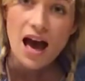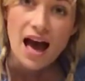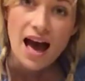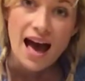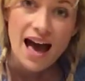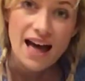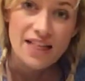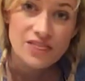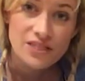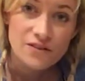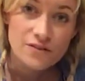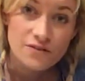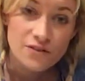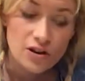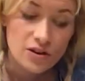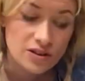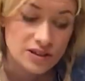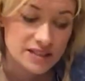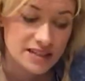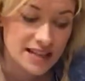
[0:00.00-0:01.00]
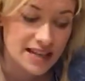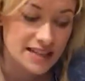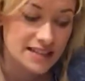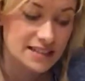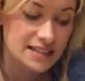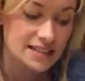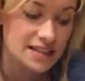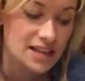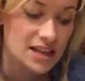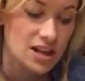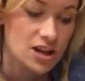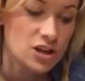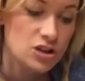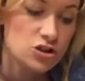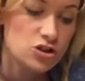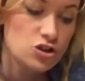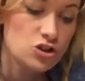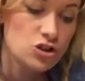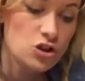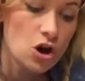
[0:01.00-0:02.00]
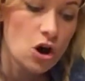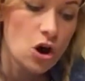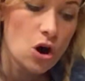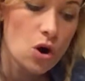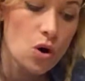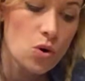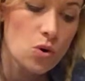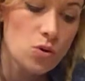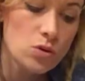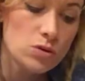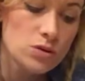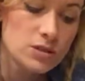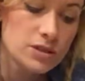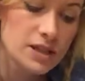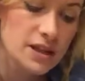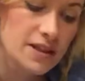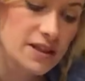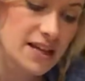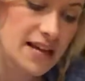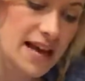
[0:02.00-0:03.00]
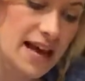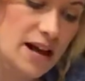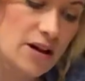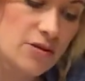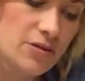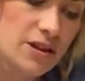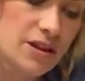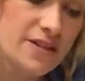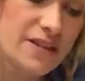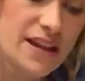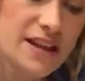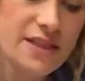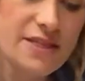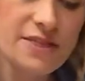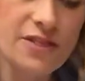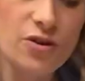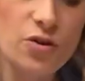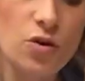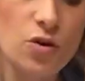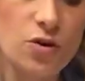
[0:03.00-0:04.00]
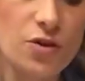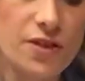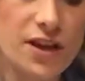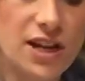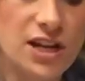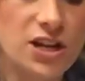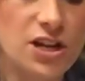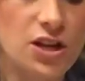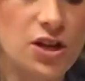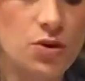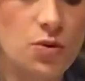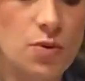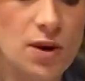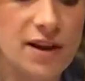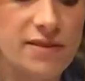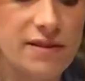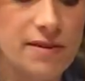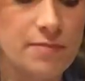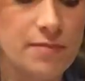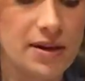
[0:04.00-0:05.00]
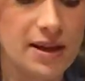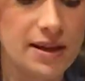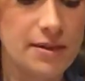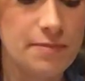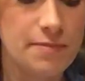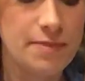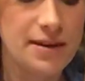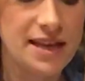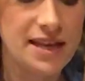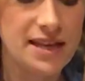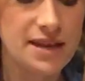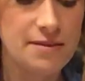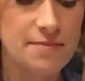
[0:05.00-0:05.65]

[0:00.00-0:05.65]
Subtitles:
And the foxes told the owl that they thought they knew where it might be.